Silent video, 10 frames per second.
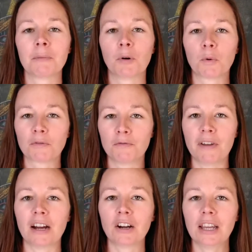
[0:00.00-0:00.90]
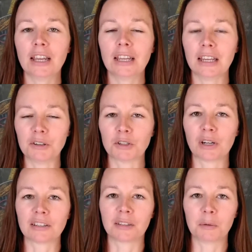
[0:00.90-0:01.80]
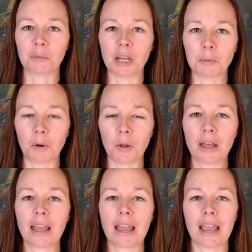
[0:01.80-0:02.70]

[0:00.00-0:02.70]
but we're very interested in people,